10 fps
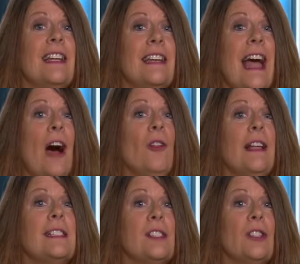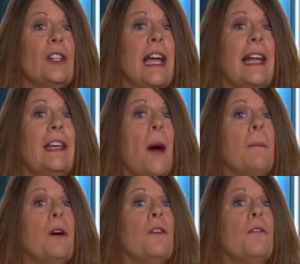Now let's look at
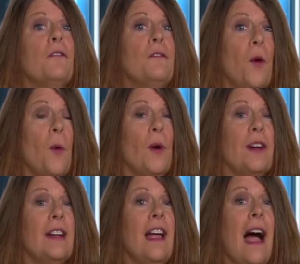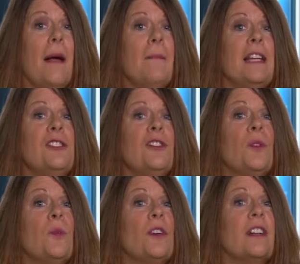number 4. I mentioned
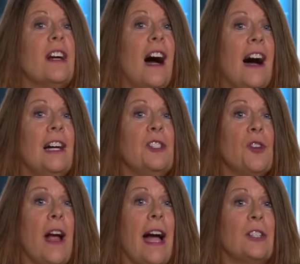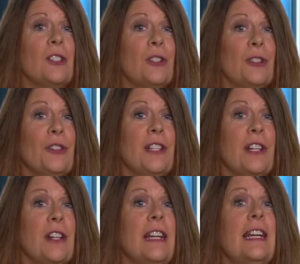the word contract
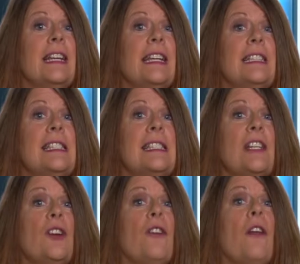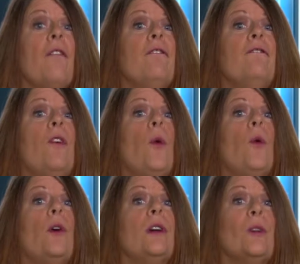earlier. Consider the
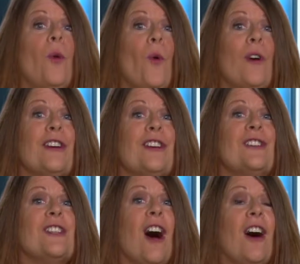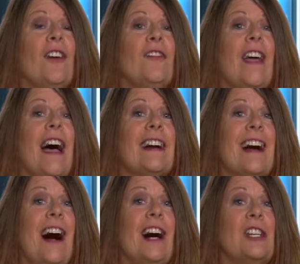4 corners of that
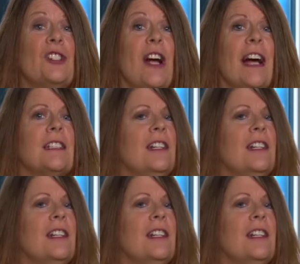contract.